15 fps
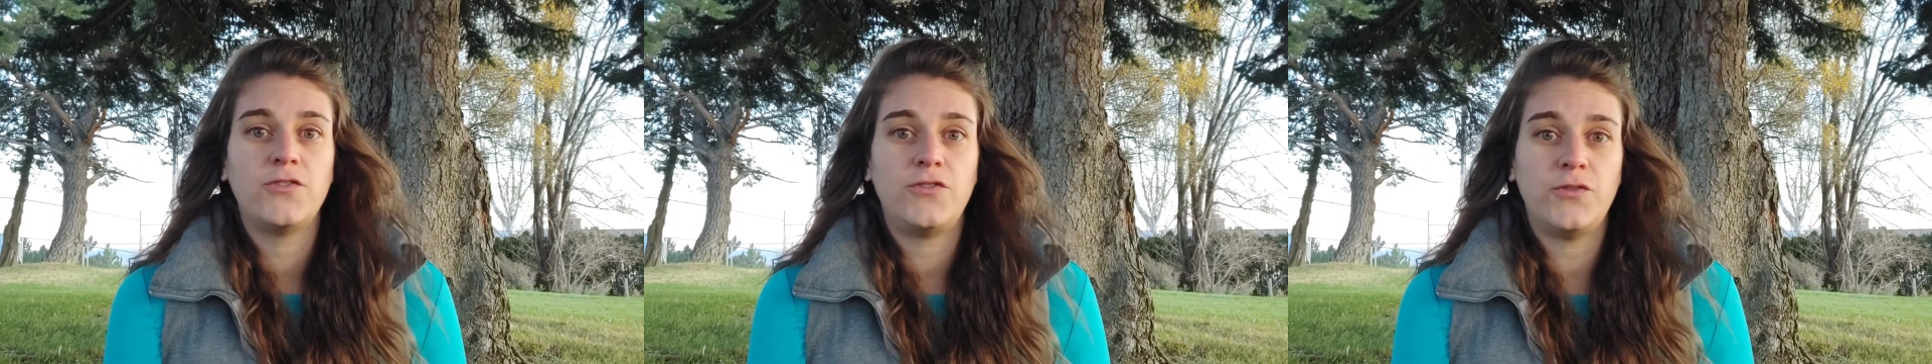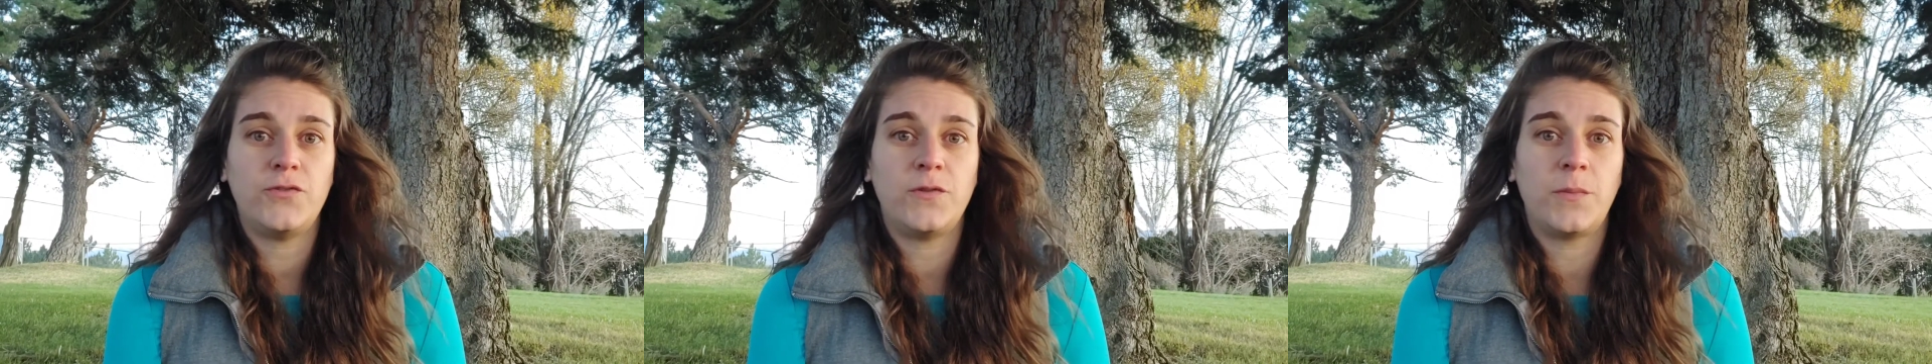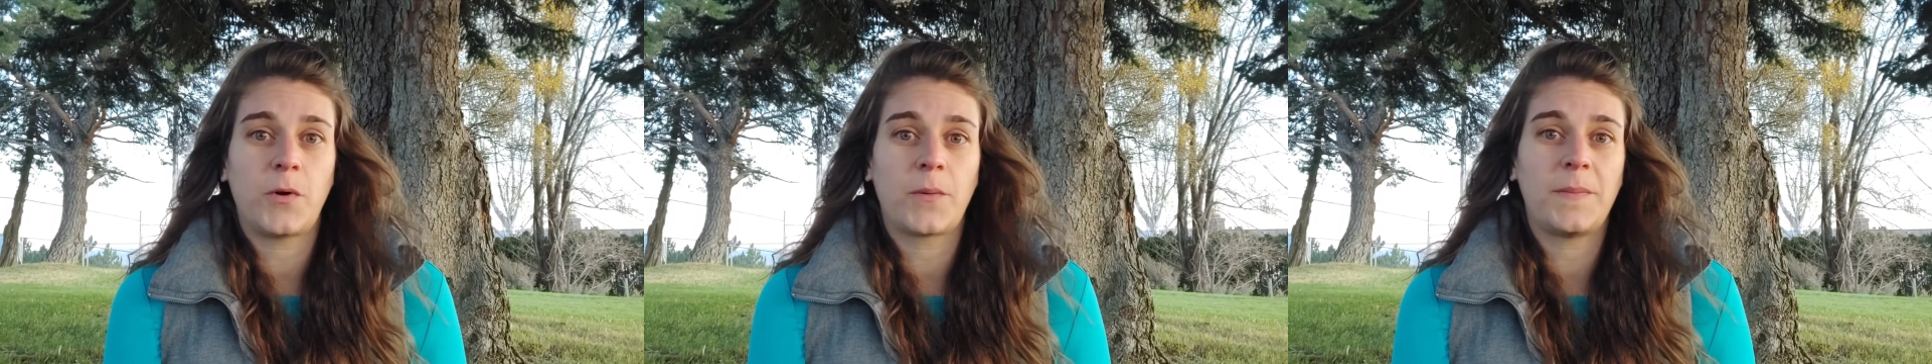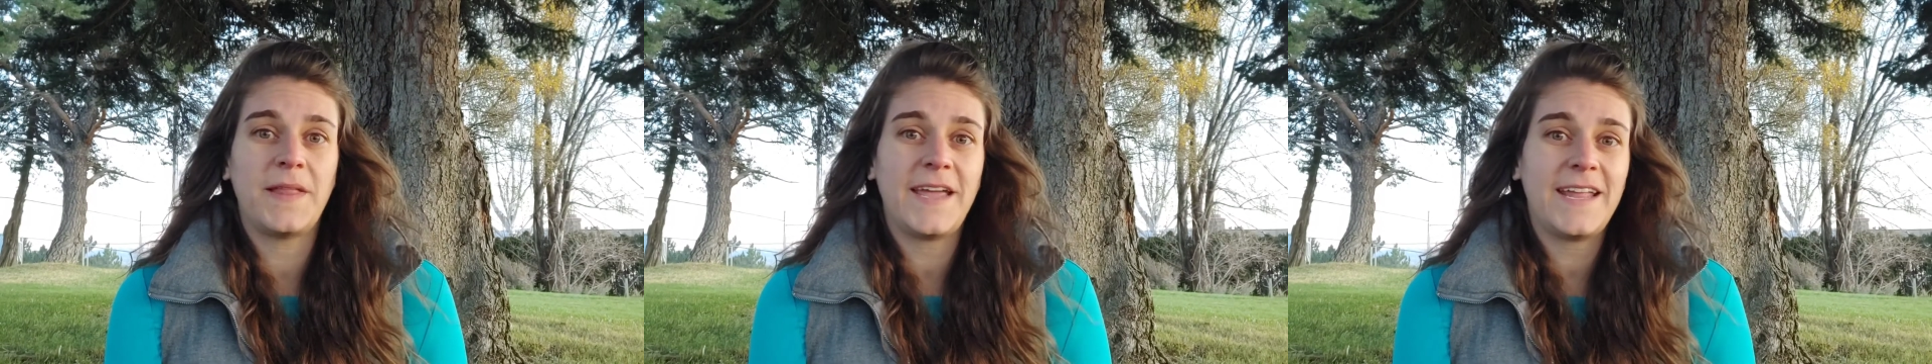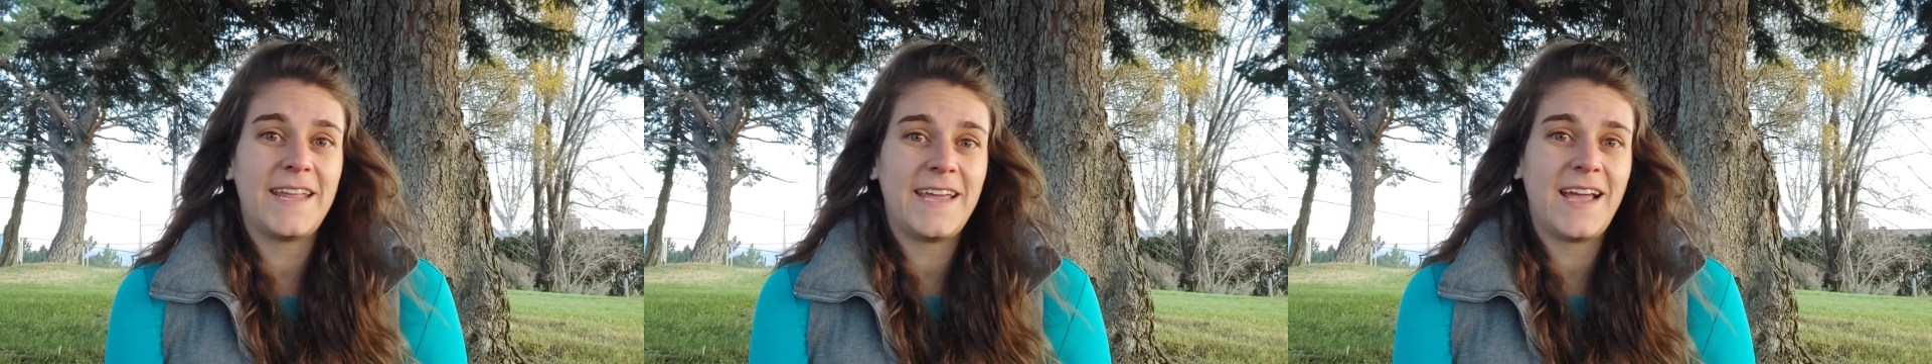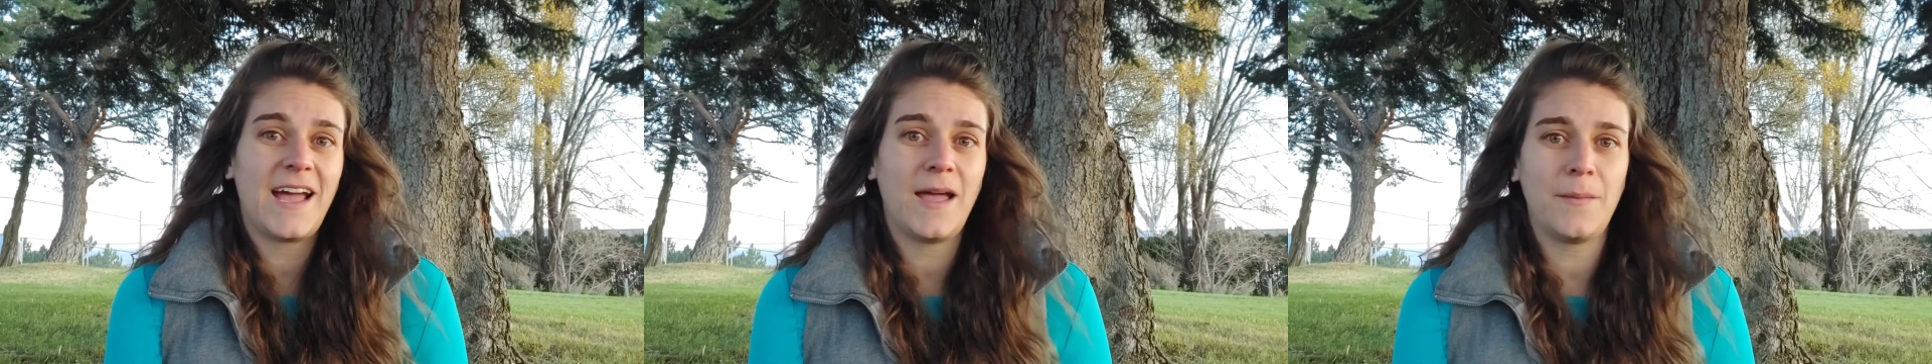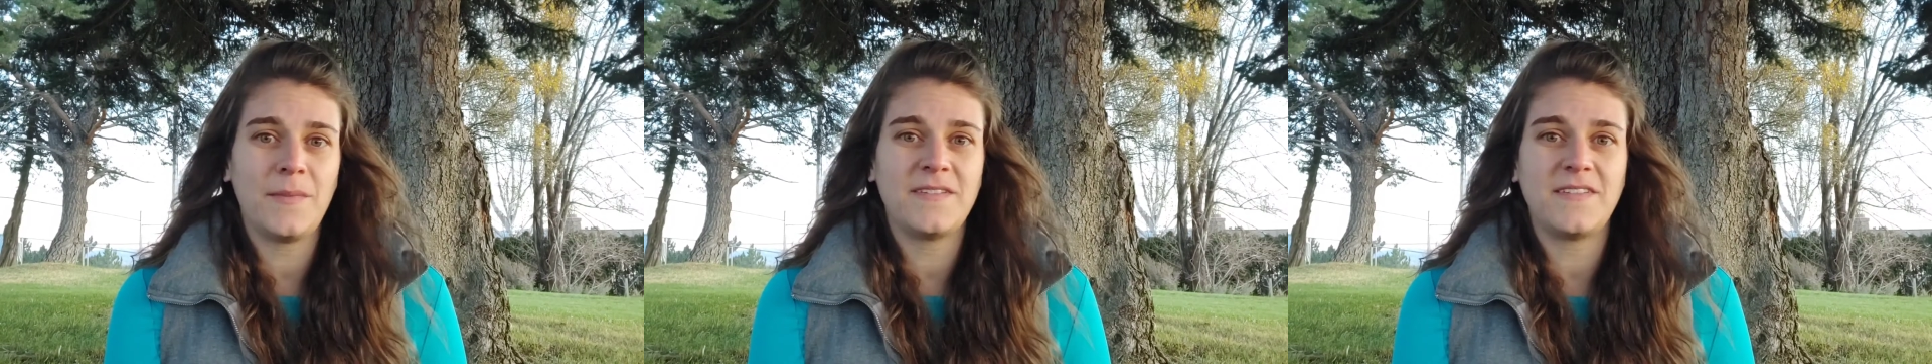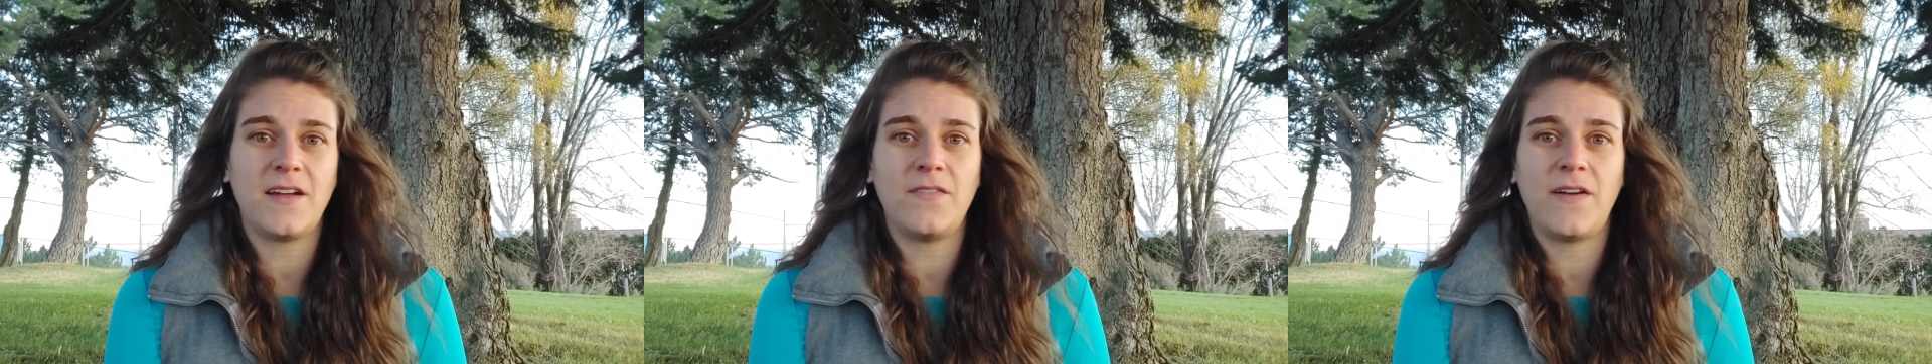Due to poor planning, I
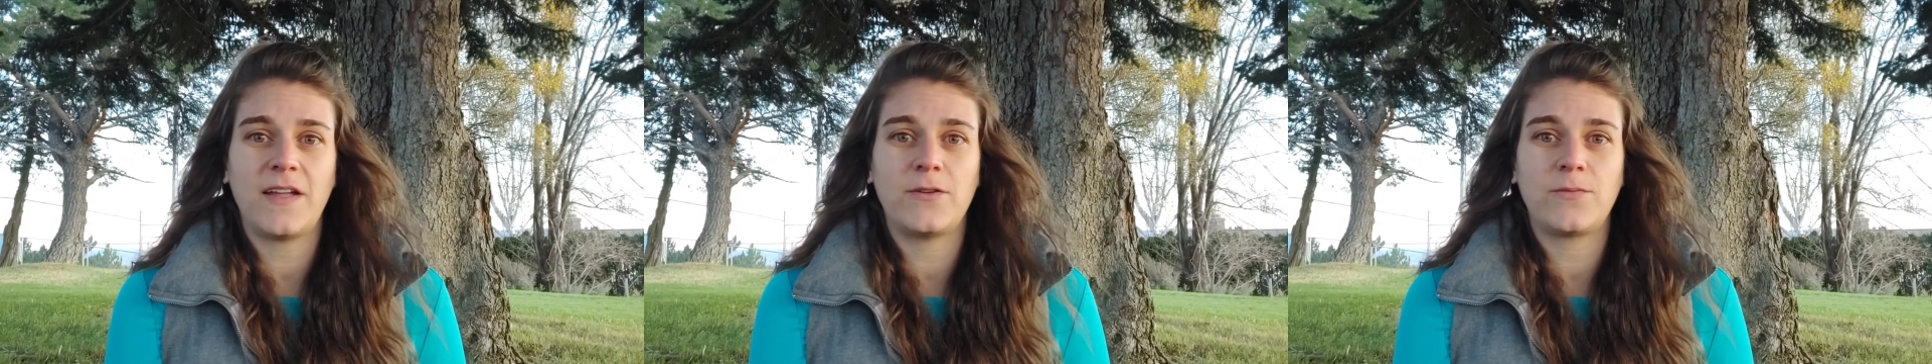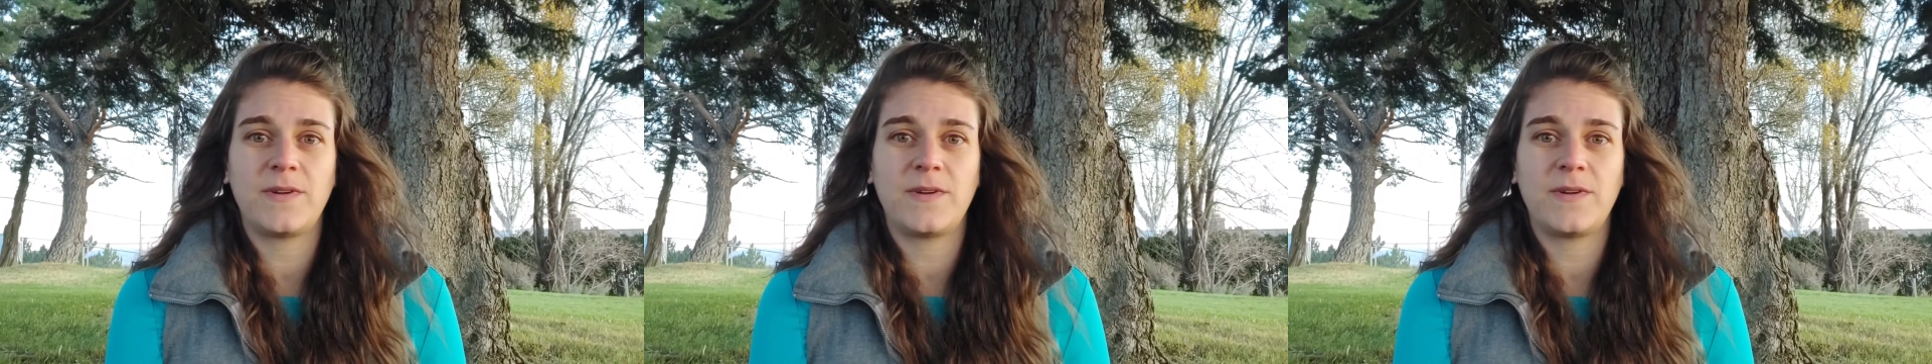myself had